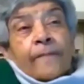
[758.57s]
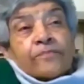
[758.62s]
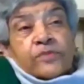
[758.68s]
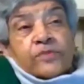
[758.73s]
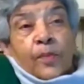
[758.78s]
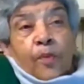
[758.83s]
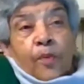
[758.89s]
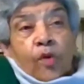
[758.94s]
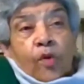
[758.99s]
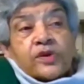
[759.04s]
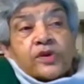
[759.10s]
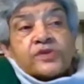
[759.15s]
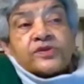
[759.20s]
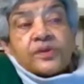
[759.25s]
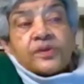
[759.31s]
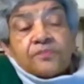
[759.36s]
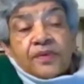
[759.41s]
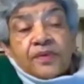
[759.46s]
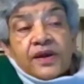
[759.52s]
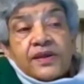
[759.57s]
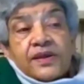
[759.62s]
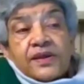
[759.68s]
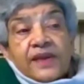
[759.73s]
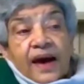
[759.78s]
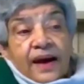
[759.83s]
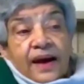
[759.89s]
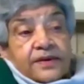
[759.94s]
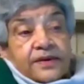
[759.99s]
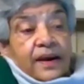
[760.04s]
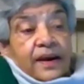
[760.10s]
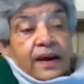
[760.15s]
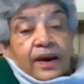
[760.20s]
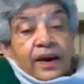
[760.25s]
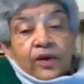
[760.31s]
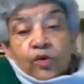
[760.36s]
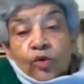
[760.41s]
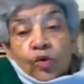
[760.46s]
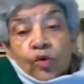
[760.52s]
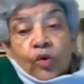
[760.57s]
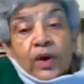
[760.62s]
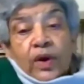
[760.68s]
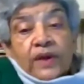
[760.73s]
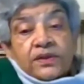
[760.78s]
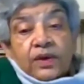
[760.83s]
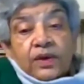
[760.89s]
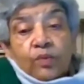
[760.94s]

Support is simply that you look at